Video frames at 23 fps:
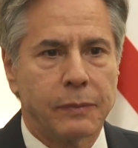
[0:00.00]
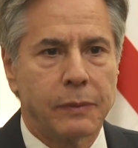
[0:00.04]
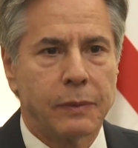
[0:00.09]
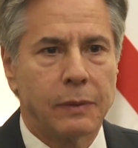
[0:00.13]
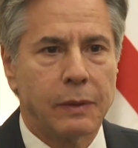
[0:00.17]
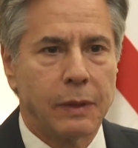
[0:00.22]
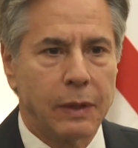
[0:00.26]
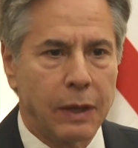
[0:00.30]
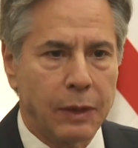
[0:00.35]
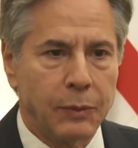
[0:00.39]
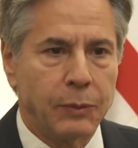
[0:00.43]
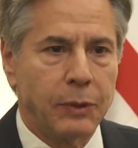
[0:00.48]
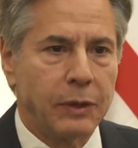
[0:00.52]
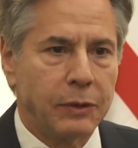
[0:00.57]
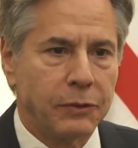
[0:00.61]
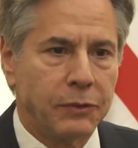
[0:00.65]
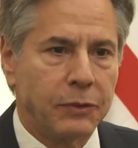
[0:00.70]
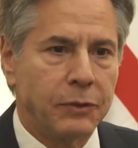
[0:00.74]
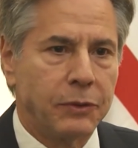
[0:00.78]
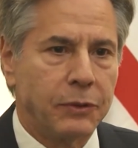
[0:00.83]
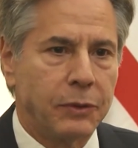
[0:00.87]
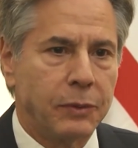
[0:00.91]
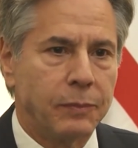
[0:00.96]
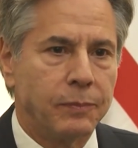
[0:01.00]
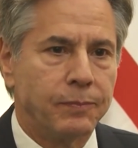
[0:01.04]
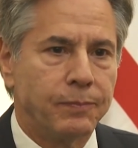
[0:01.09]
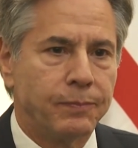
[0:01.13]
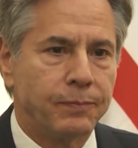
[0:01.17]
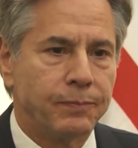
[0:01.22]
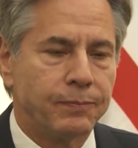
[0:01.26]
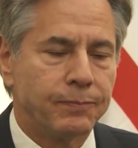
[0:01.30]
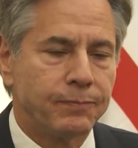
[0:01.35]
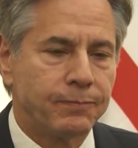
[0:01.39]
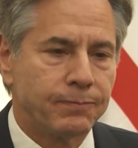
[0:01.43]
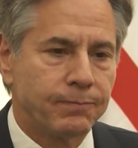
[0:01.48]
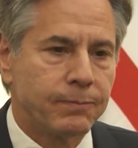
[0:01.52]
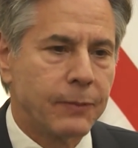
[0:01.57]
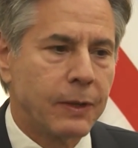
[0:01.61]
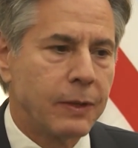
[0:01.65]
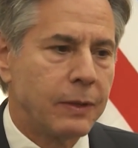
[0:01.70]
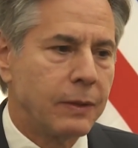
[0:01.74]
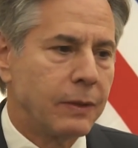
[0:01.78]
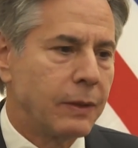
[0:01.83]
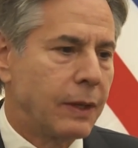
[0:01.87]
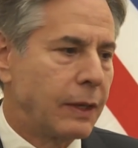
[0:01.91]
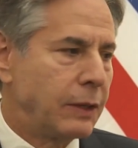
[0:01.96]
than Henry Kissinger.
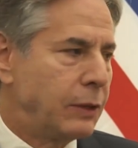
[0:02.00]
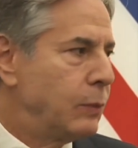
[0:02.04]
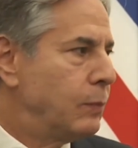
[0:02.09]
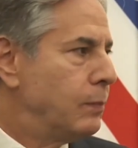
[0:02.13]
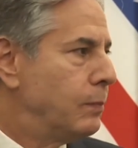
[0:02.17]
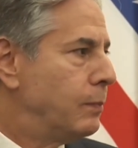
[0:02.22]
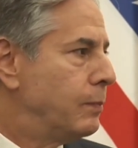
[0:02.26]
Thank you.